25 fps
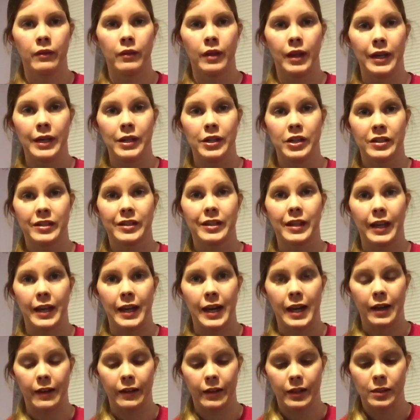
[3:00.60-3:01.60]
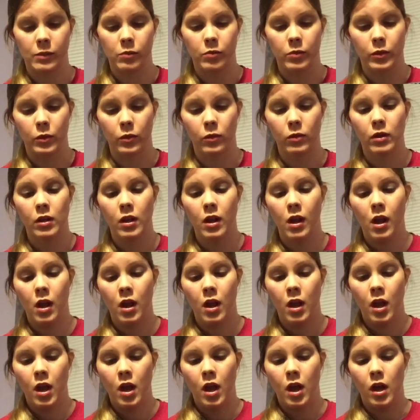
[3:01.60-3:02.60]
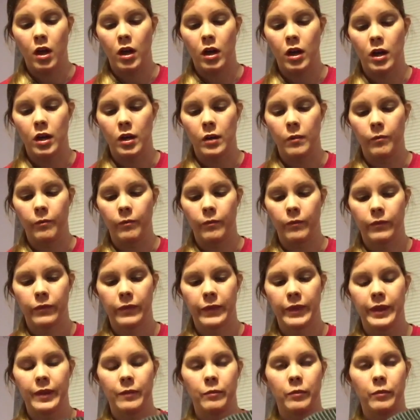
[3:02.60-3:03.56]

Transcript: I just got out of this boot. The